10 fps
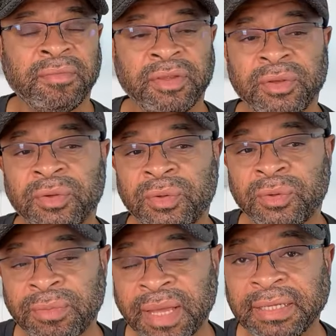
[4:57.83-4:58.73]
you
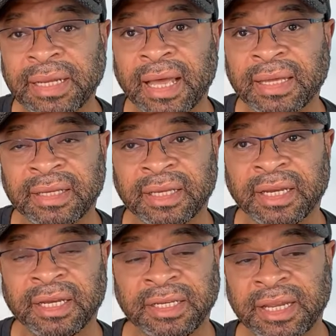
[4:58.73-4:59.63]
may not get
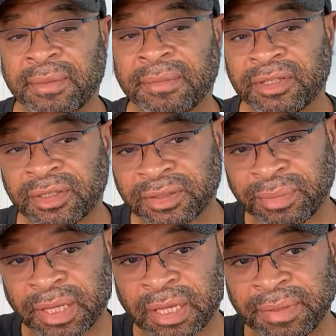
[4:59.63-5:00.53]
any damages,
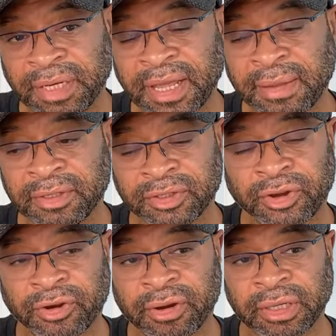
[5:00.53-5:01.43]
pick up any damages
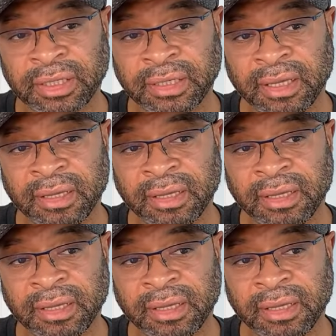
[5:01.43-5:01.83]
currently,